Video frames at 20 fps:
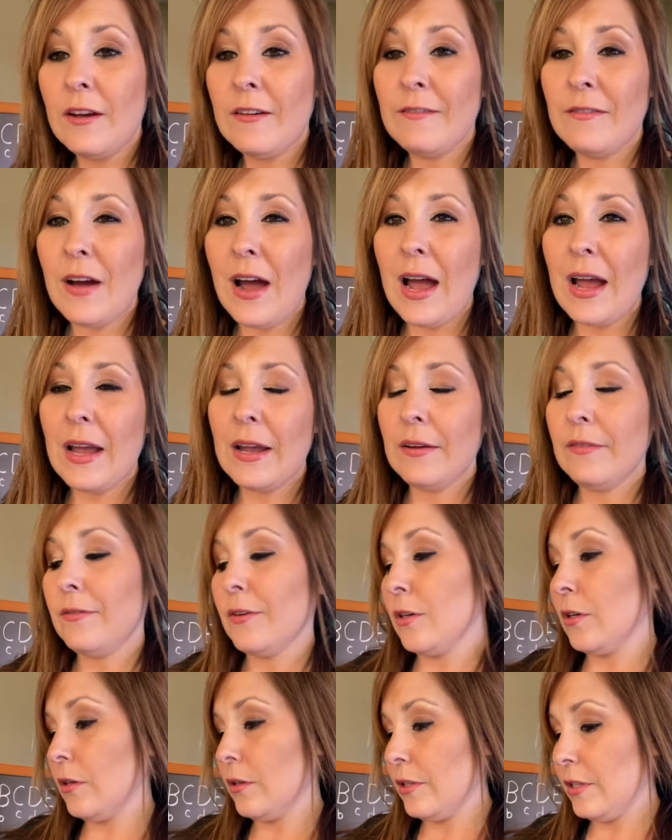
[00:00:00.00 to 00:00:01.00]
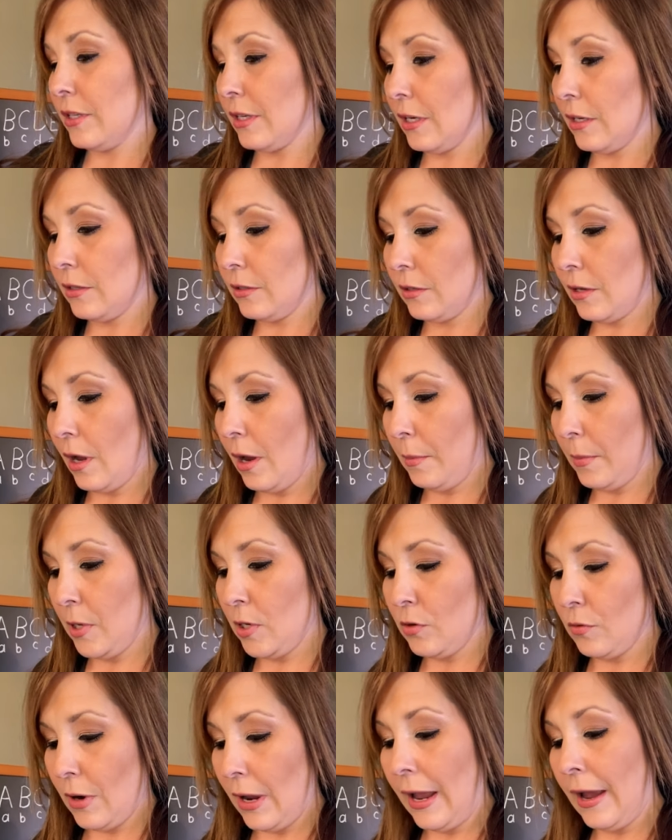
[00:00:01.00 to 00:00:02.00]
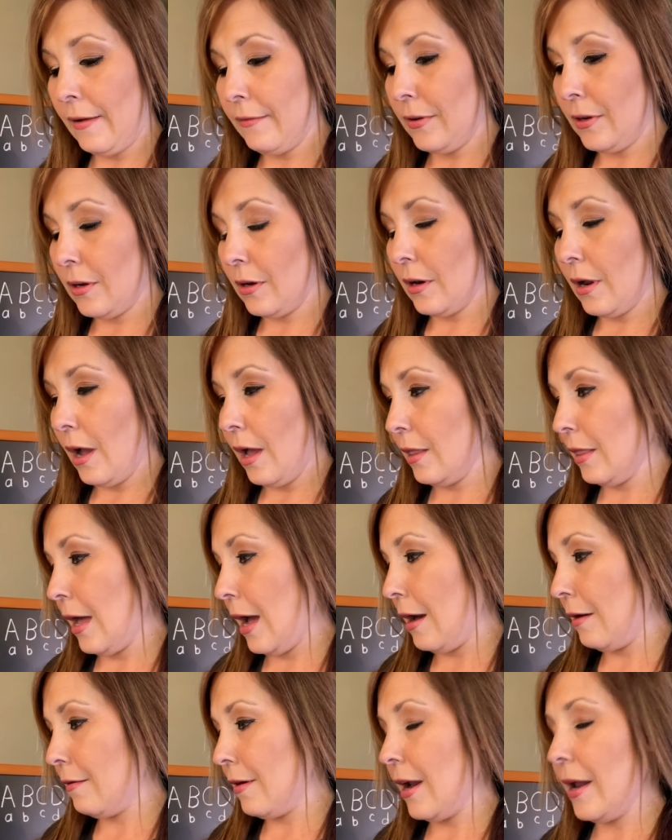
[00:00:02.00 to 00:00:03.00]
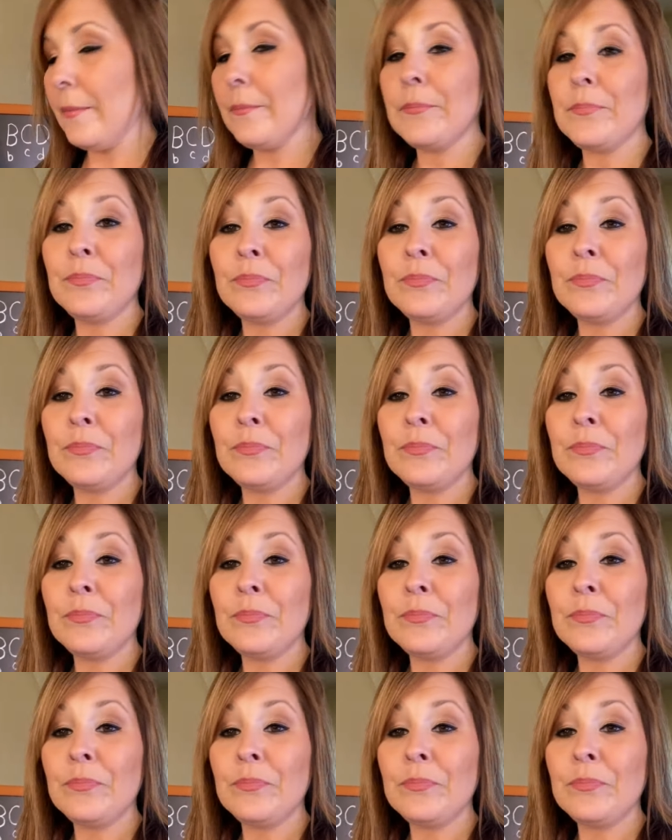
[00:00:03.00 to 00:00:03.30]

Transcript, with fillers: five or six, how many do I have here? A lot, right?